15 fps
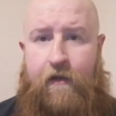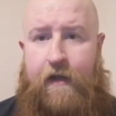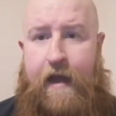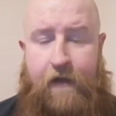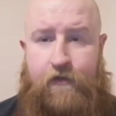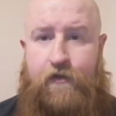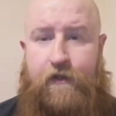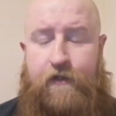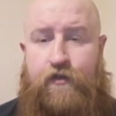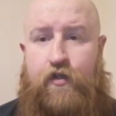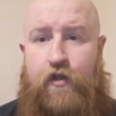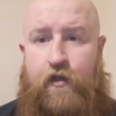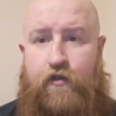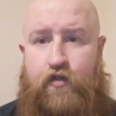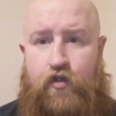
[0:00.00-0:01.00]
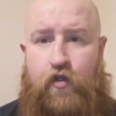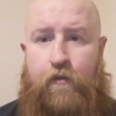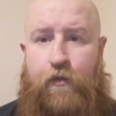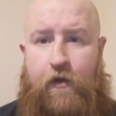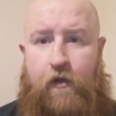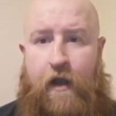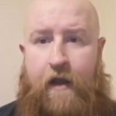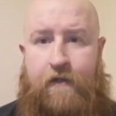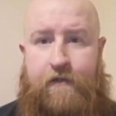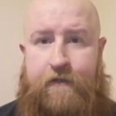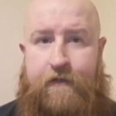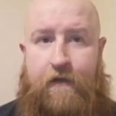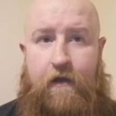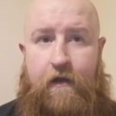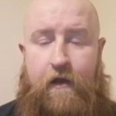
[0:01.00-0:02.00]
actually turned Supergrass
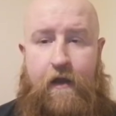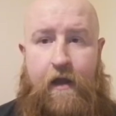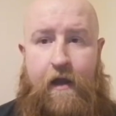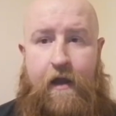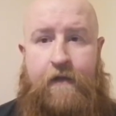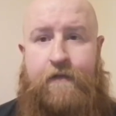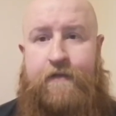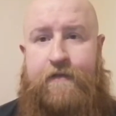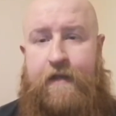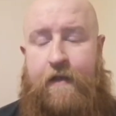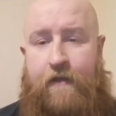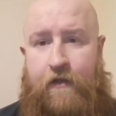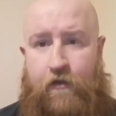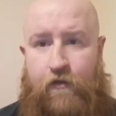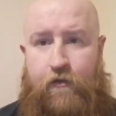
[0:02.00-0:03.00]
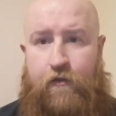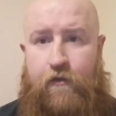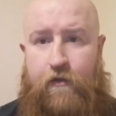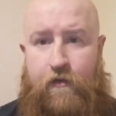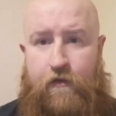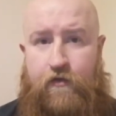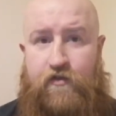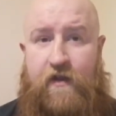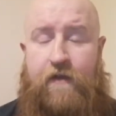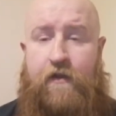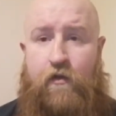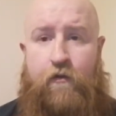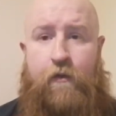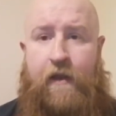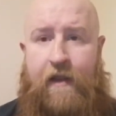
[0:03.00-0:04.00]
and sent the other sent the
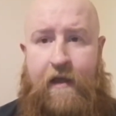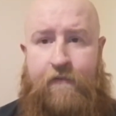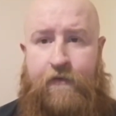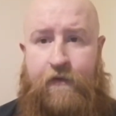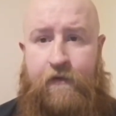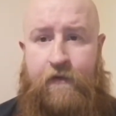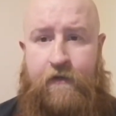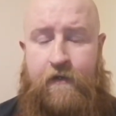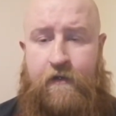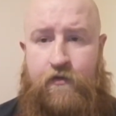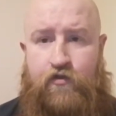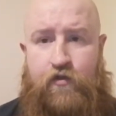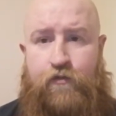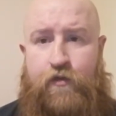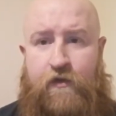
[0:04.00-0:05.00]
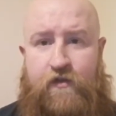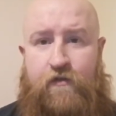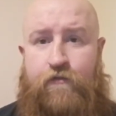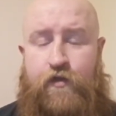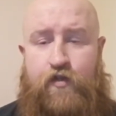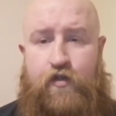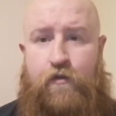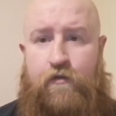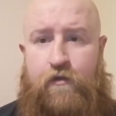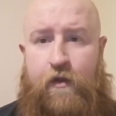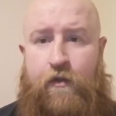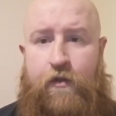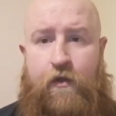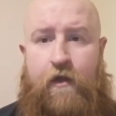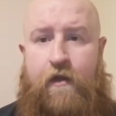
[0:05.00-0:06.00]
other eleven to prison for
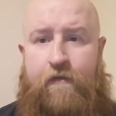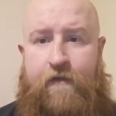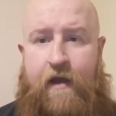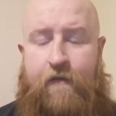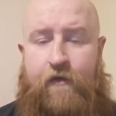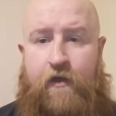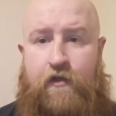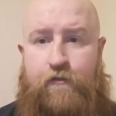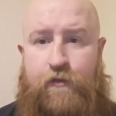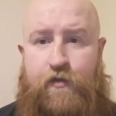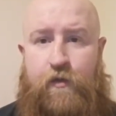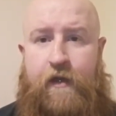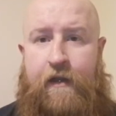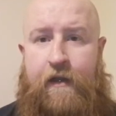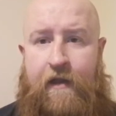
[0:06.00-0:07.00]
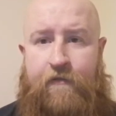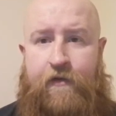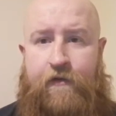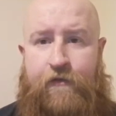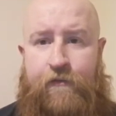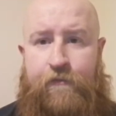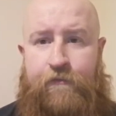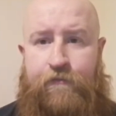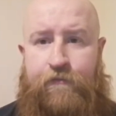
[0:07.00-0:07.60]
235 years between 11 of them.